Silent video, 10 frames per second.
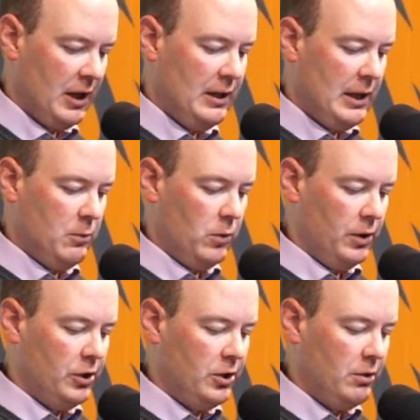And then
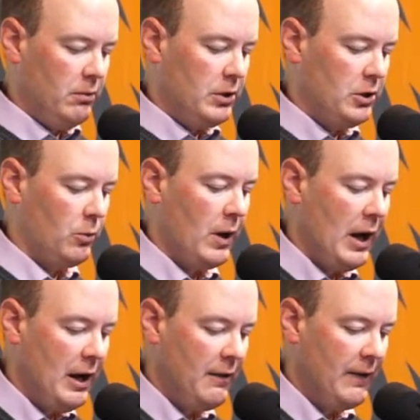when students
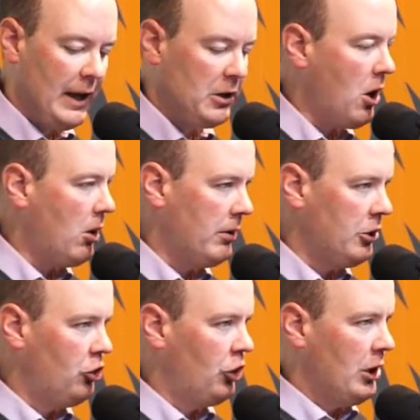arrive at
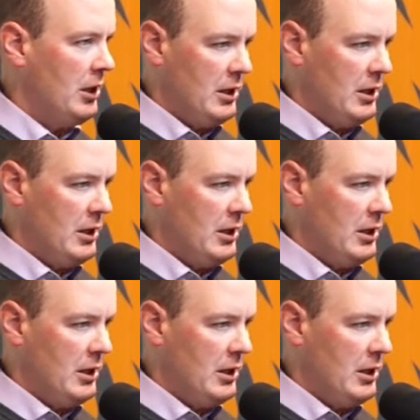college,